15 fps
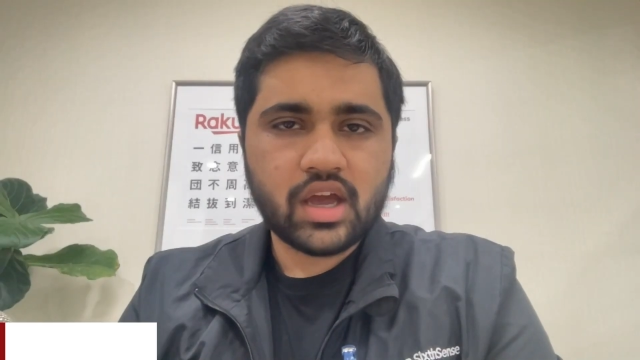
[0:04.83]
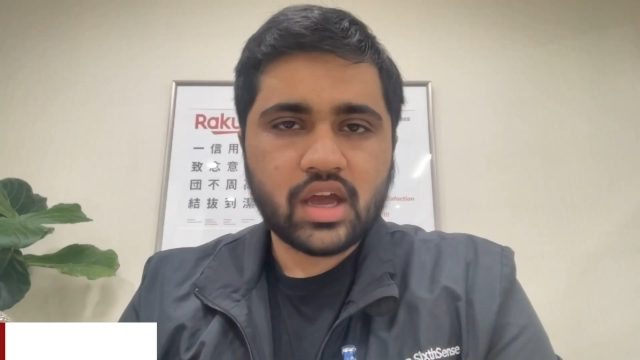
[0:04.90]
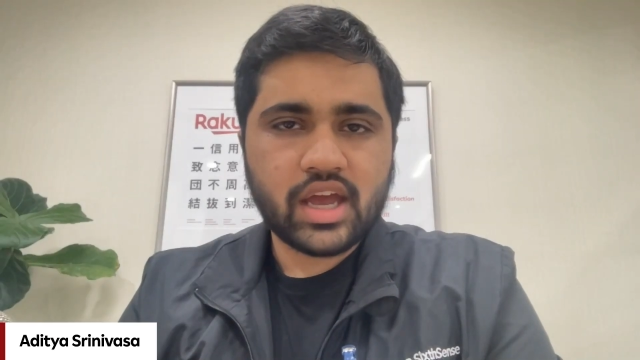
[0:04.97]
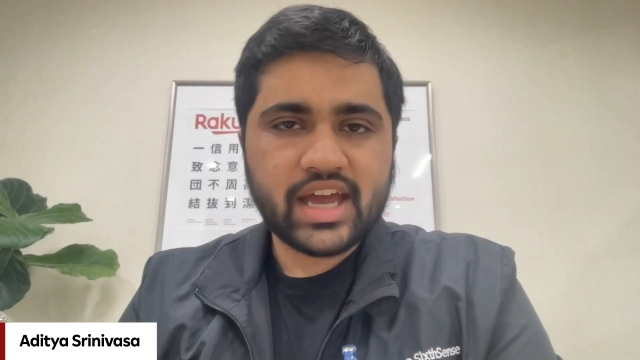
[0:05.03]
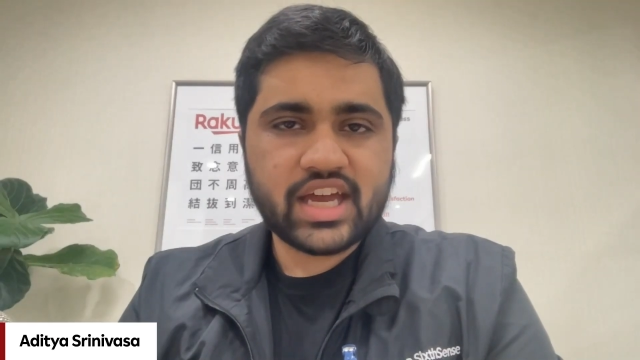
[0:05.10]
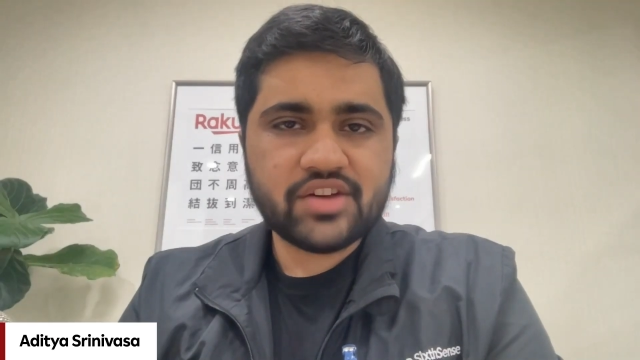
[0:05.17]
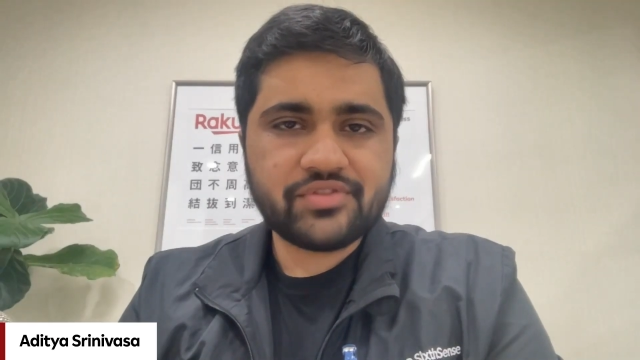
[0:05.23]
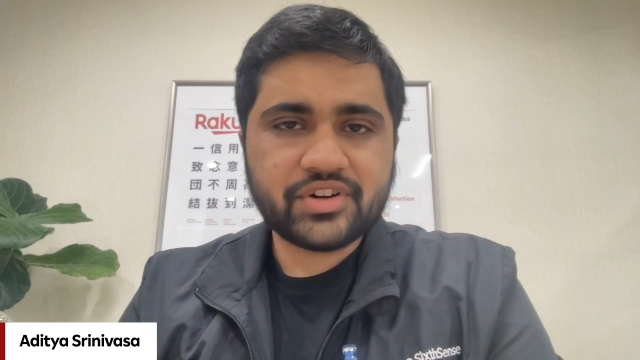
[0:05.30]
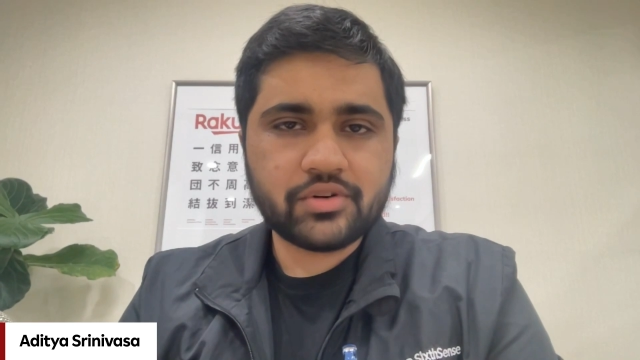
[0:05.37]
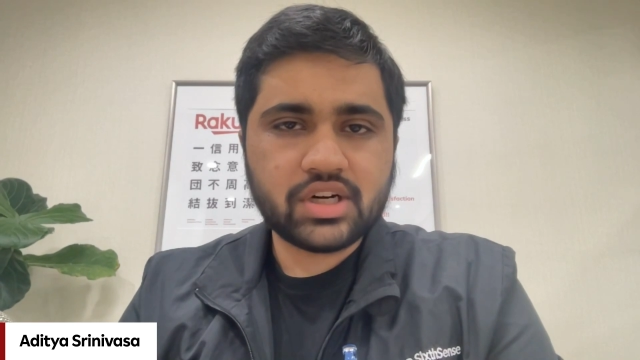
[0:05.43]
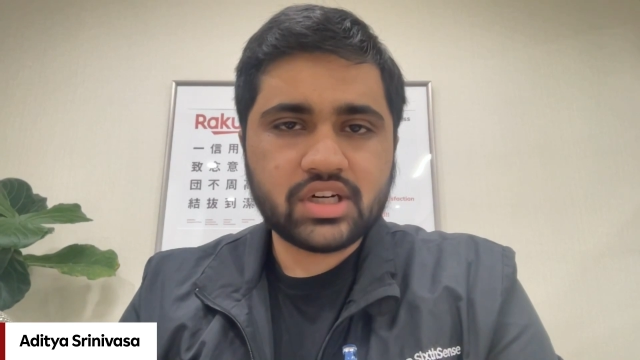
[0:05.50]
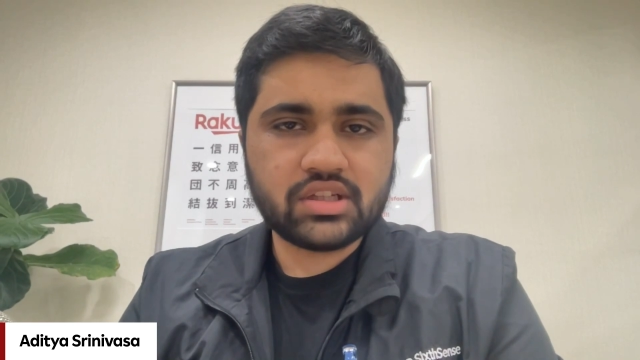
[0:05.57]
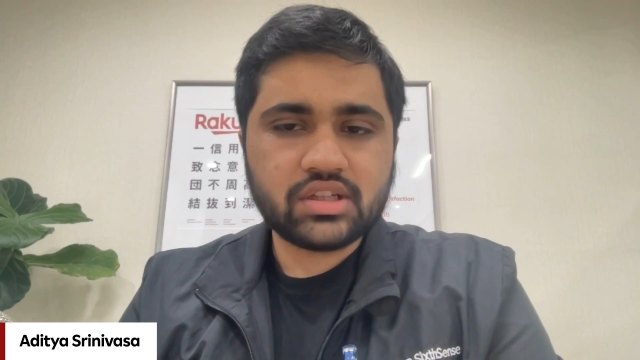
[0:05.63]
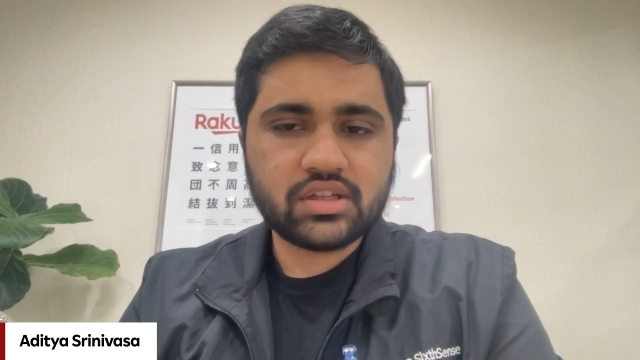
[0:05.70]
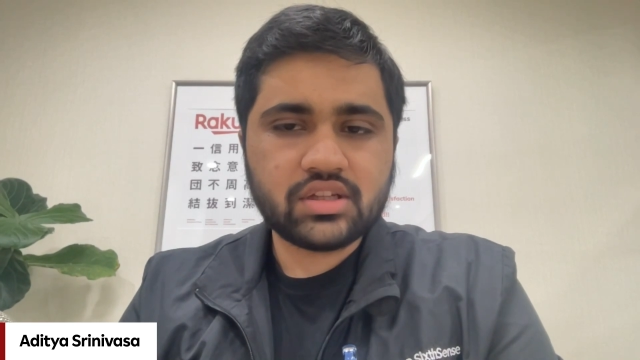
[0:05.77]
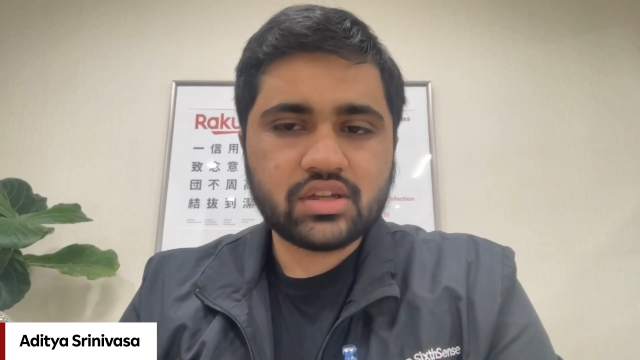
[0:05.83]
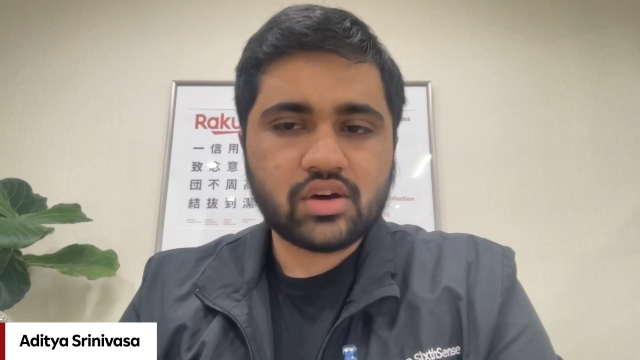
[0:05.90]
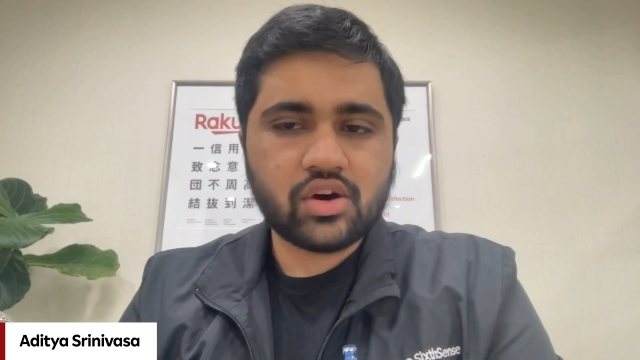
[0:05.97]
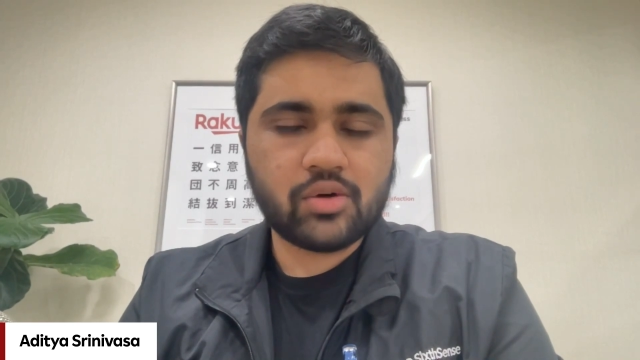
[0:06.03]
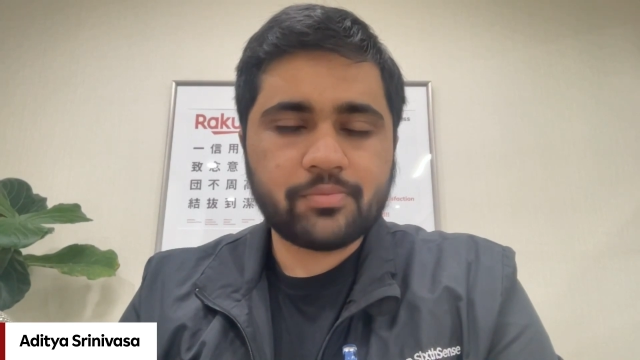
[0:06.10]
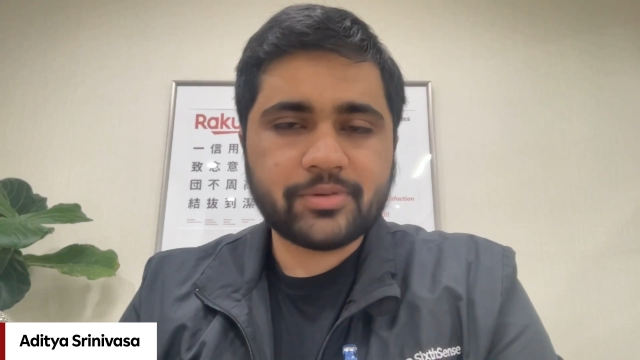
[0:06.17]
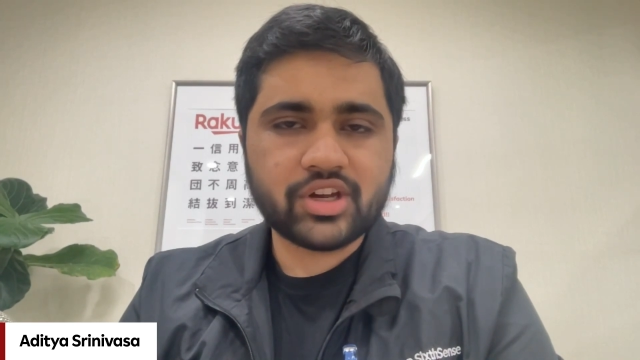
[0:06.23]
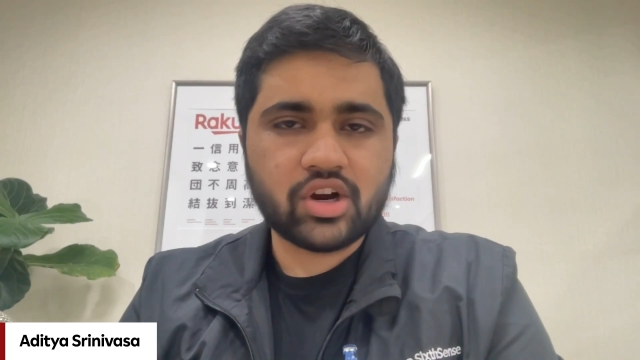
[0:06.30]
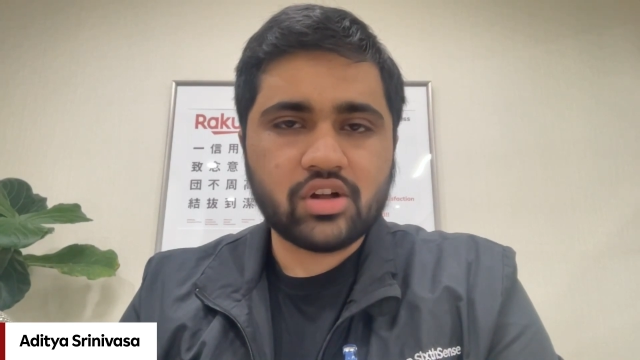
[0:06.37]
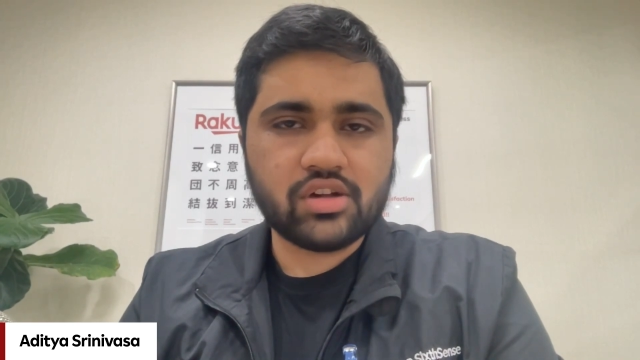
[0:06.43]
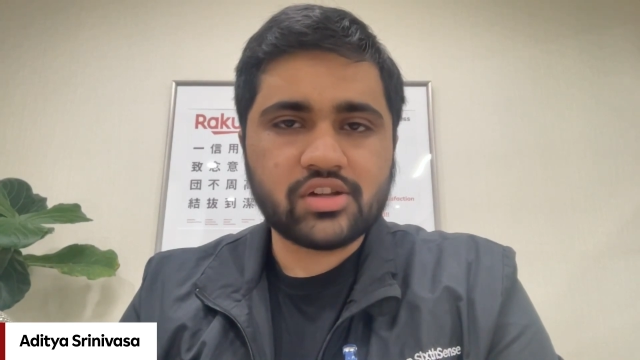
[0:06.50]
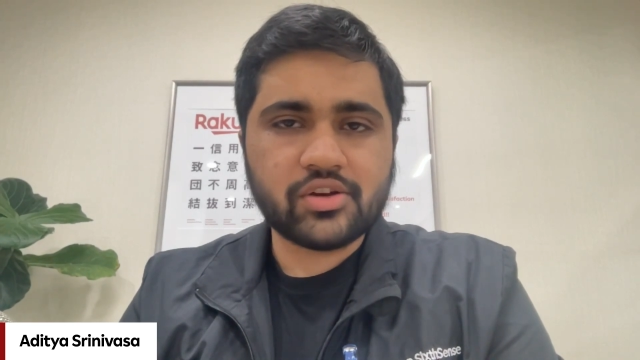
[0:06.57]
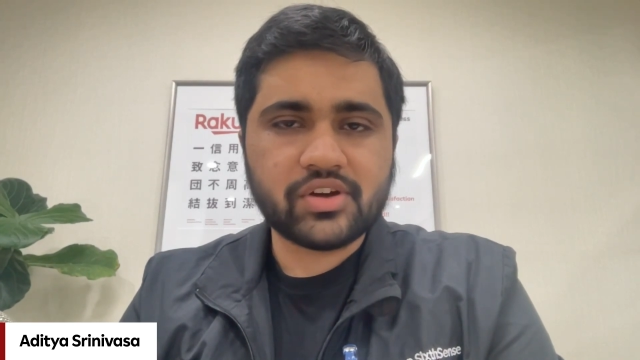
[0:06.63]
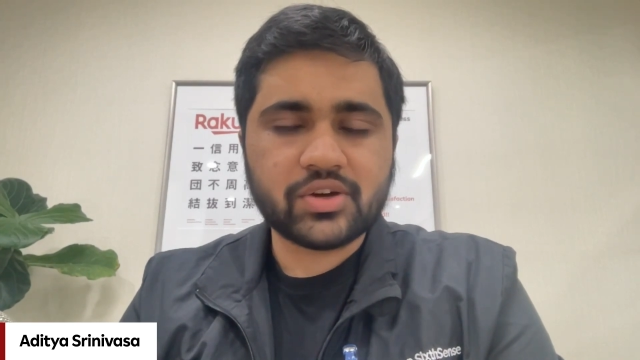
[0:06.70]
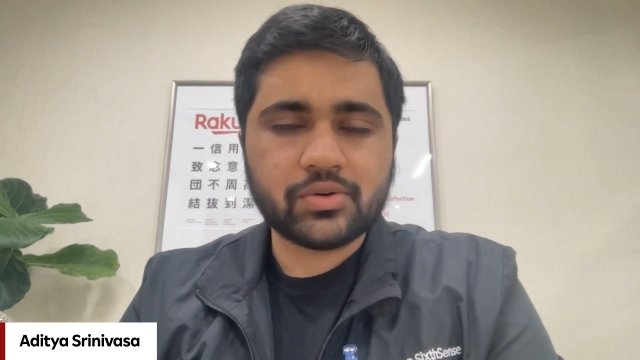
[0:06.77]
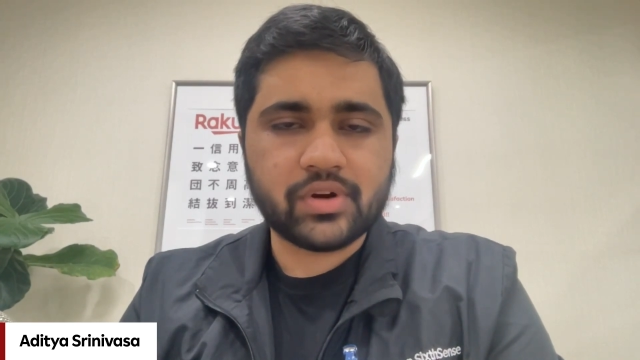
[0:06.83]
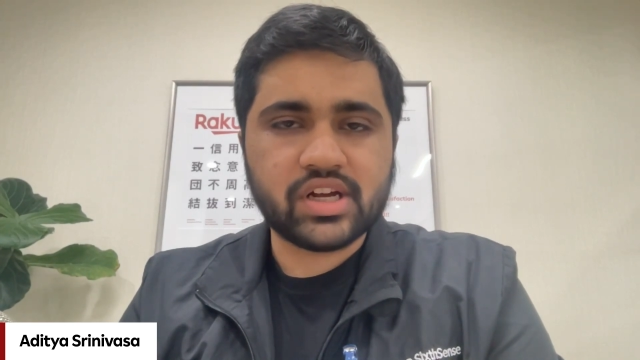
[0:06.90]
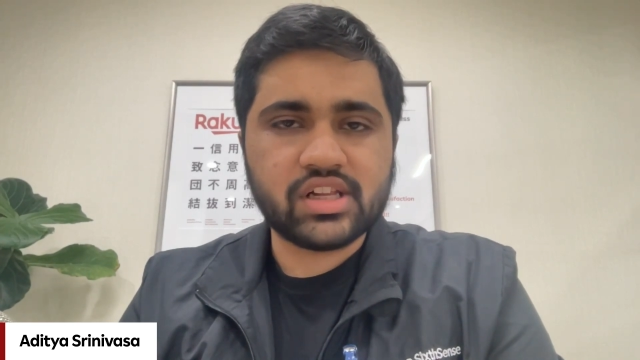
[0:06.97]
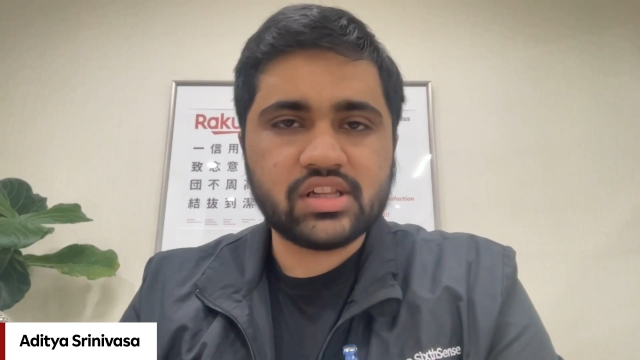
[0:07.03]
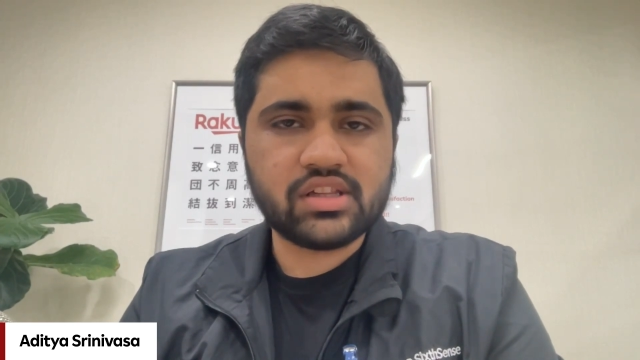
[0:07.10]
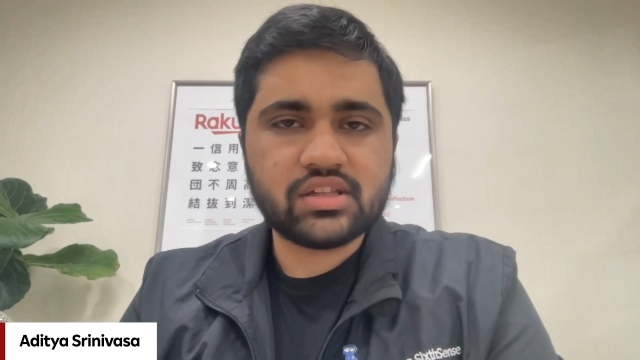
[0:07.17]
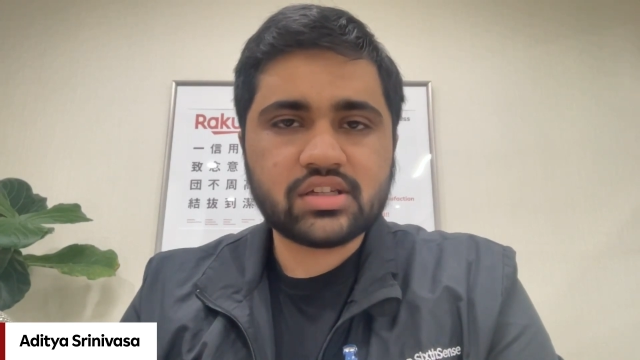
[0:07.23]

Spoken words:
Hey everyone, hope you're all doing well.